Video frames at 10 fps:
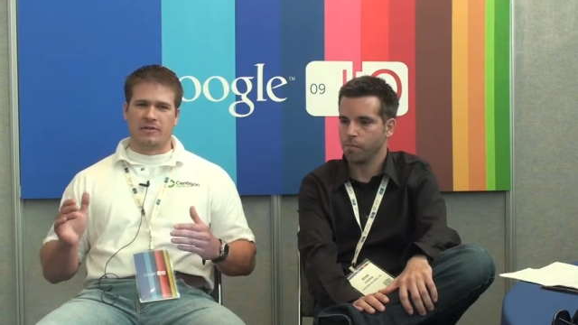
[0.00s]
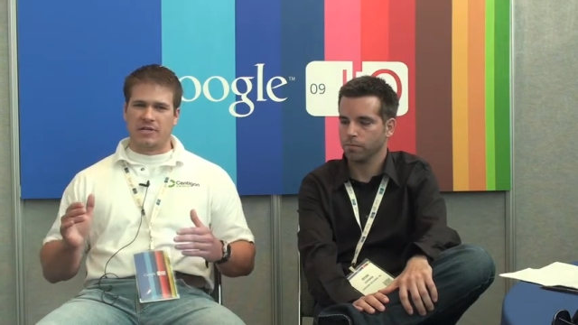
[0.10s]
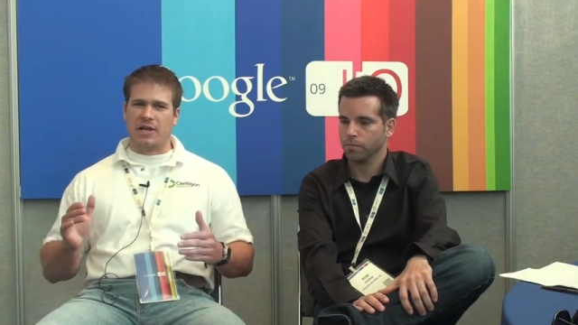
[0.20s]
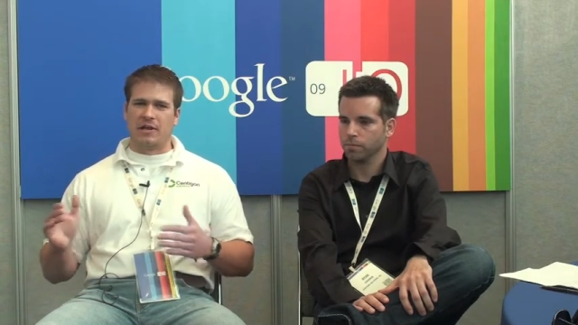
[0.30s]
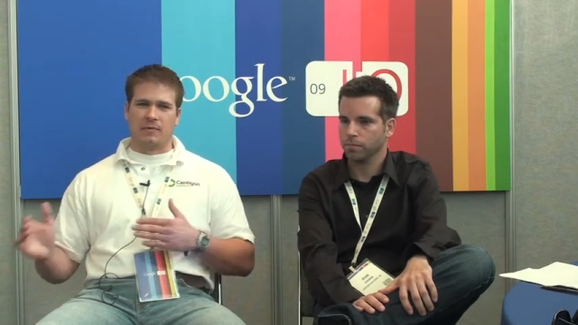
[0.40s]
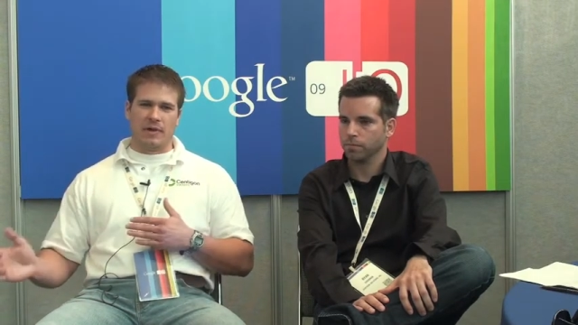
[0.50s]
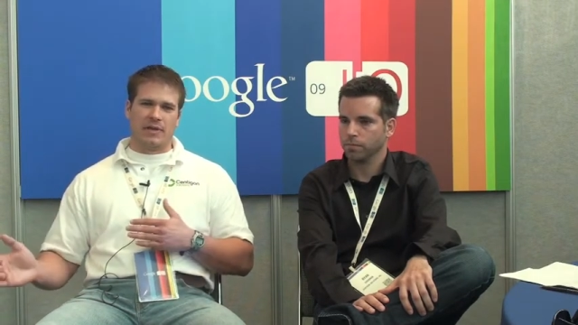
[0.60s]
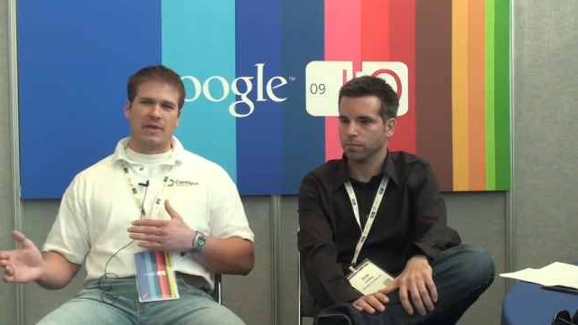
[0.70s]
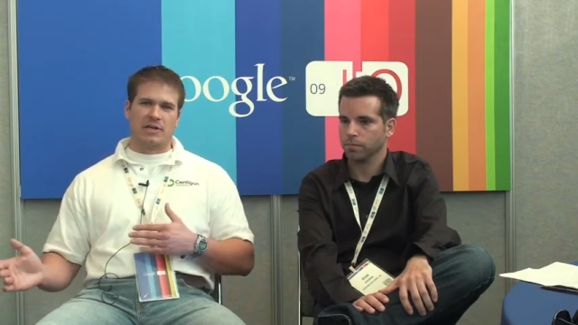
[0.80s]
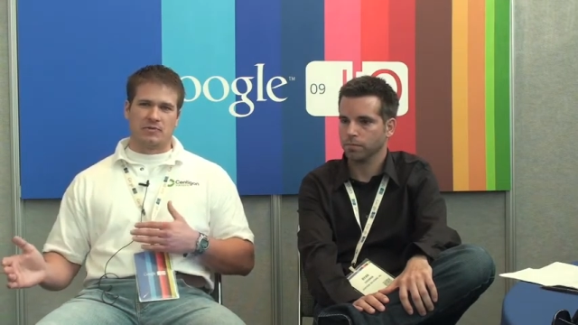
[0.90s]
Speaker 1: taking away
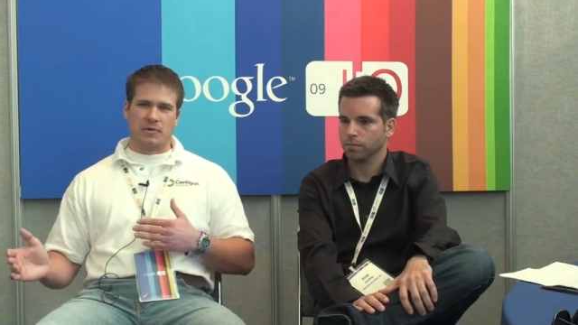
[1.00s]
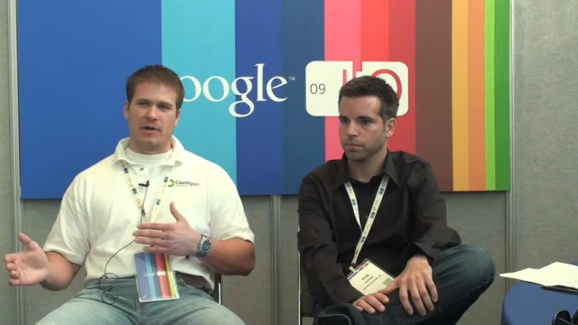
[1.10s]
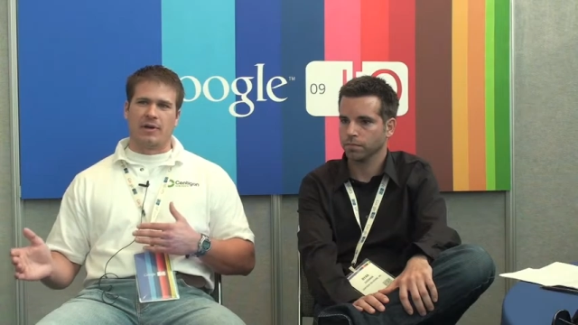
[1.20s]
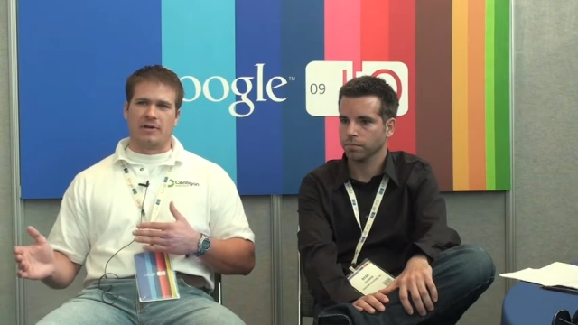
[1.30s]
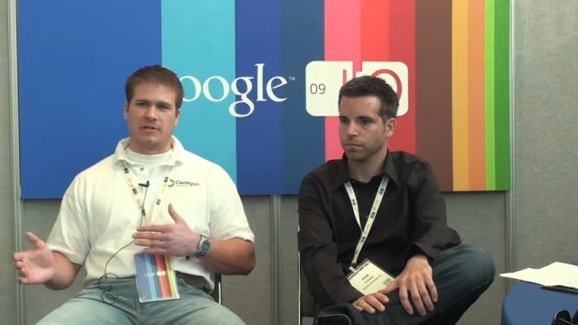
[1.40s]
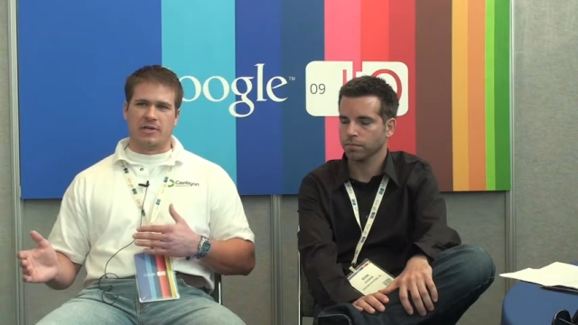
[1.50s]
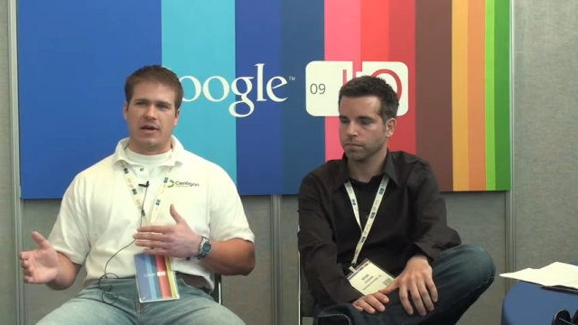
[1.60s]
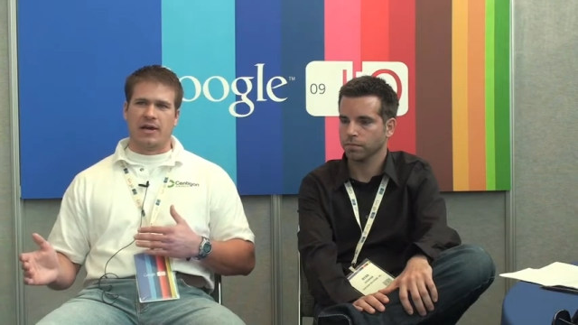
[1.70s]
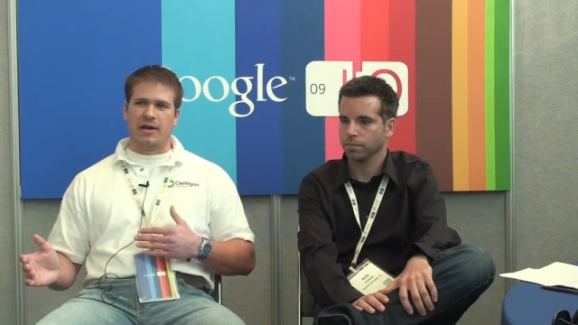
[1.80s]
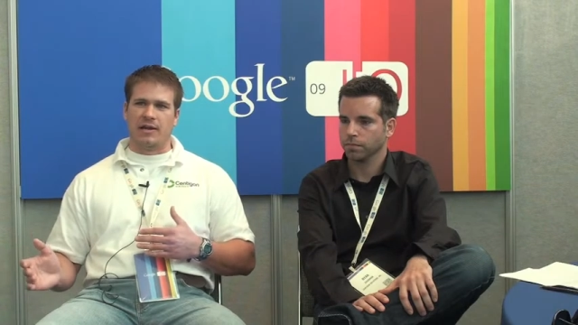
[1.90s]
the guesswork on our
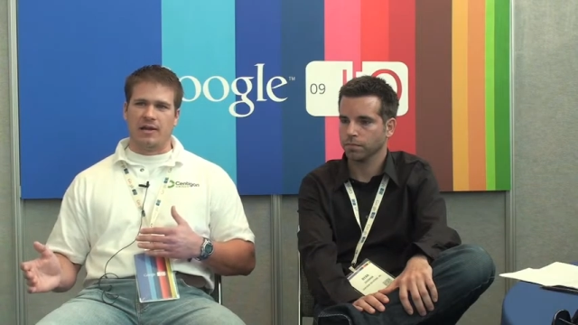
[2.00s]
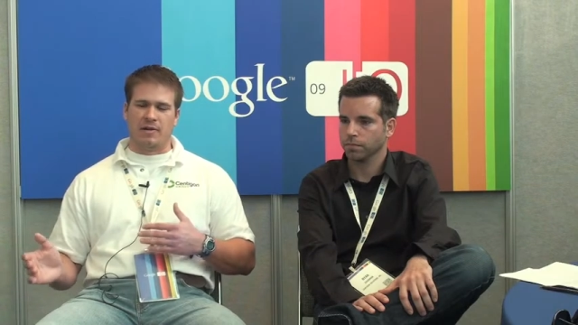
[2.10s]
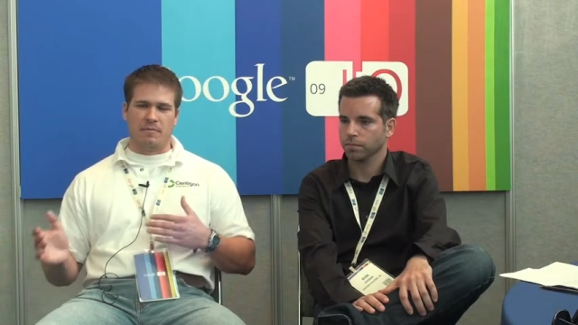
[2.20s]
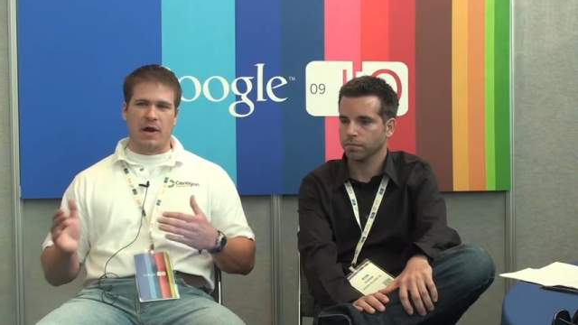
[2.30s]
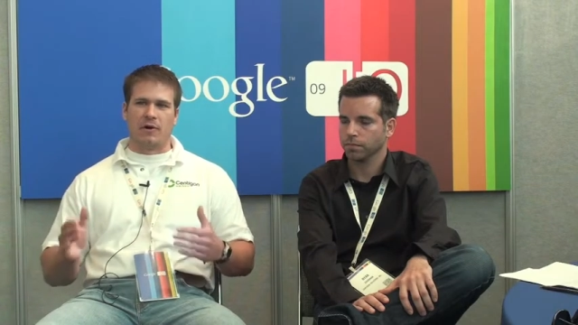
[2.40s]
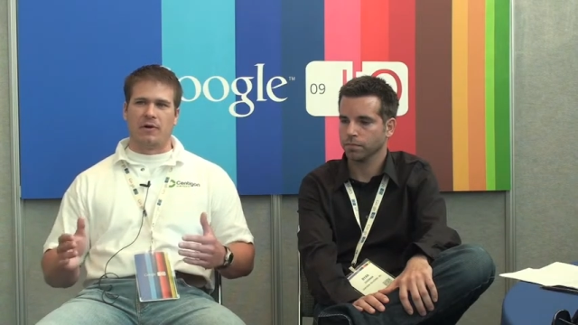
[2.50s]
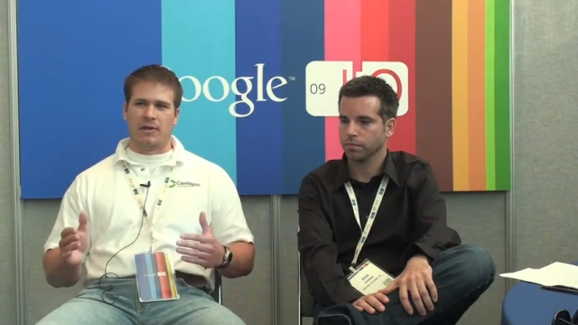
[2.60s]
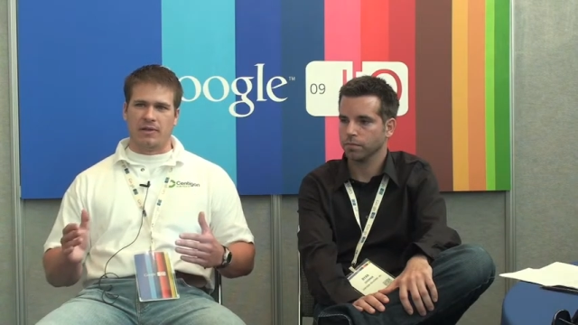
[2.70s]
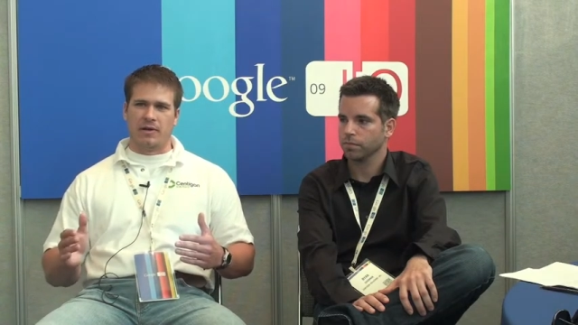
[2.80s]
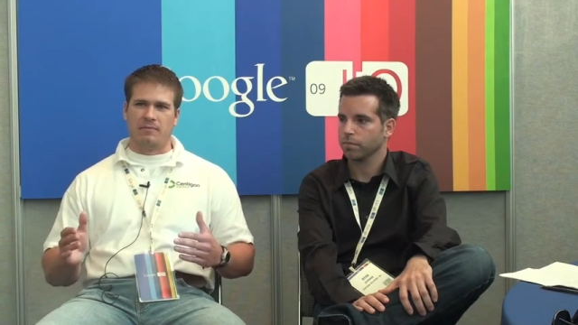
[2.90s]
side and
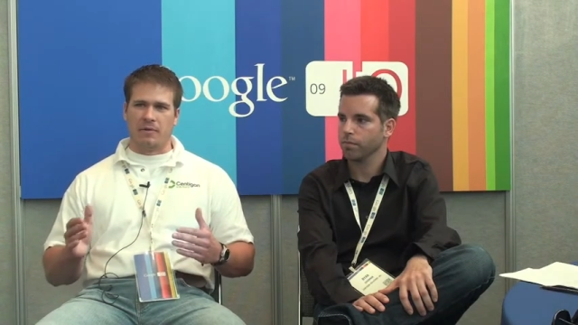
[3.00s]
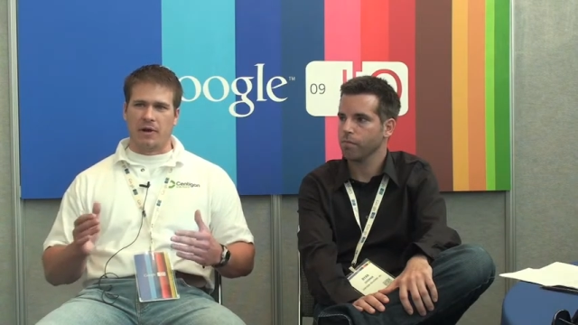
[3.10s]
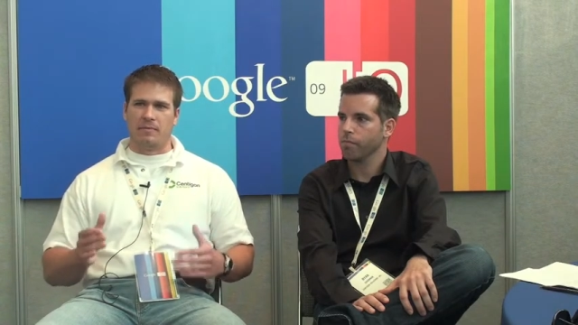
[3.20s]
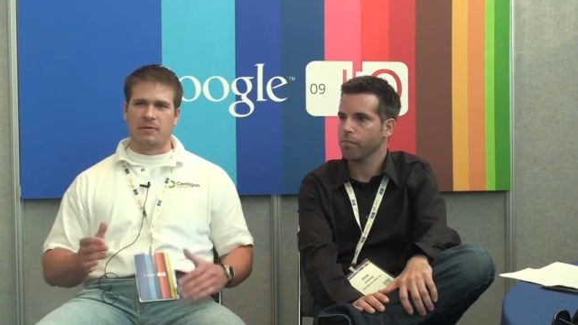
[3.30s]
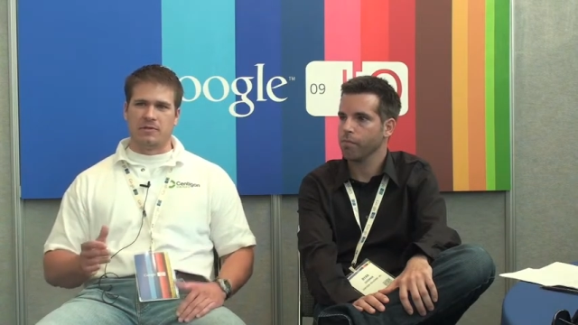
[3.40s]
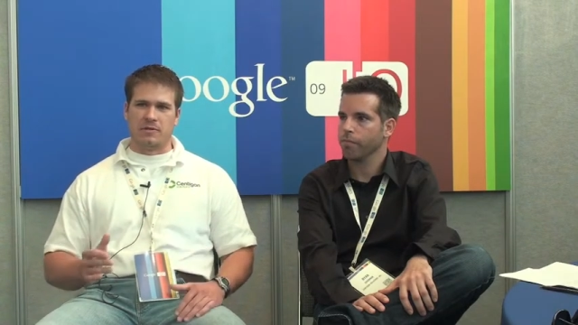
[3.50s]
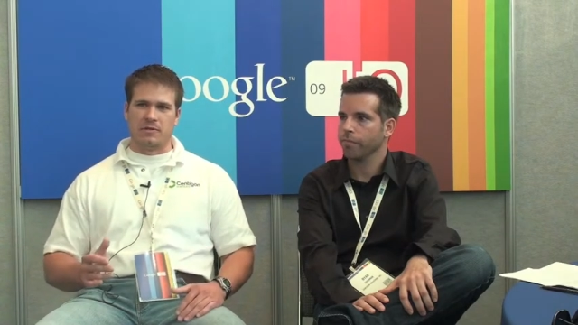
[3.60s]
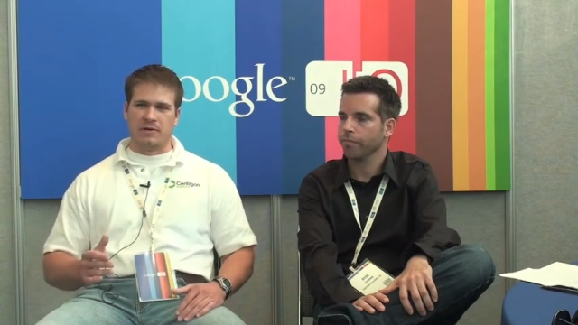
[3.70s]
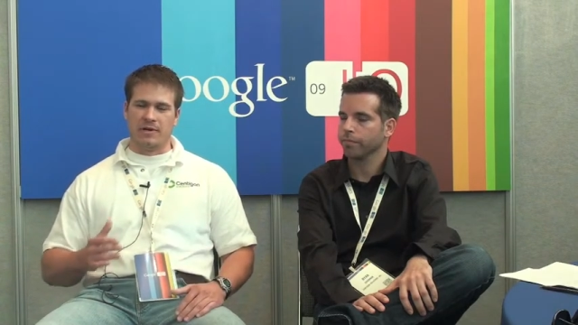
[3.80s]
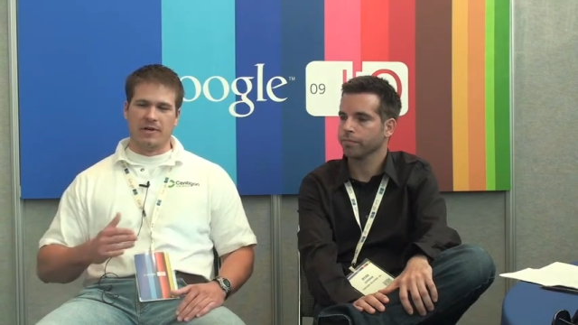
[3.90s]
empowering them, they're able
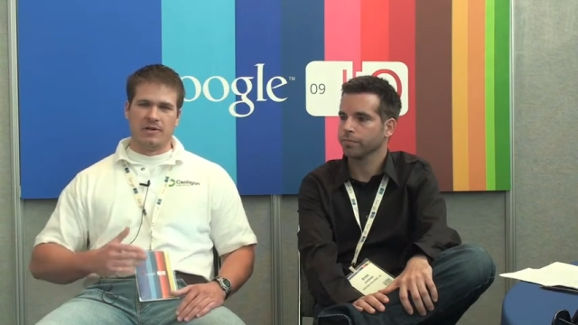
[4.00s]
to